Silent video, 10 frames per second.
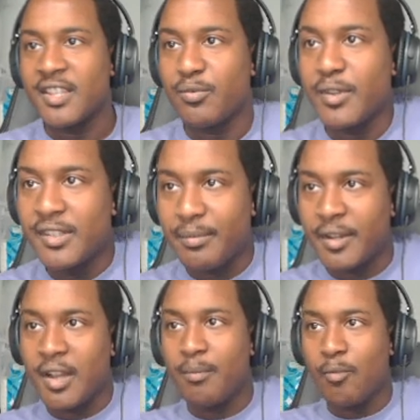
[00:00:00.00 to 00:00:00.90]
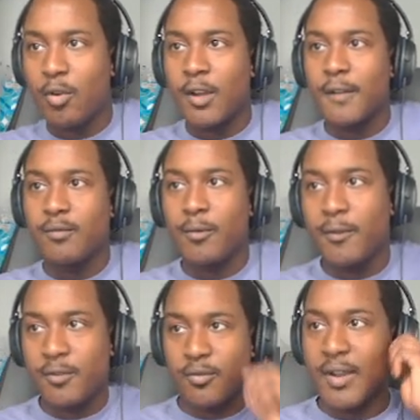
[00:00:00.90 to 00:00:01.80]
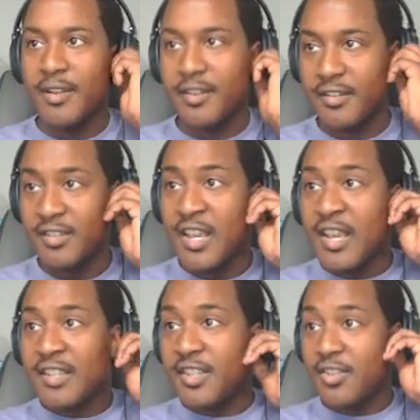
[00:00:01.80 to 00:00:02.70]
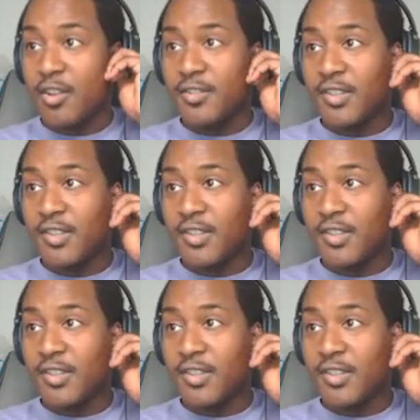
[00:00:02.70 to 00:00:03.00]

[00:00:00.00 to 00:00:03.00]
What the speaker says: has recently become more comfortable with her surroundings. She is also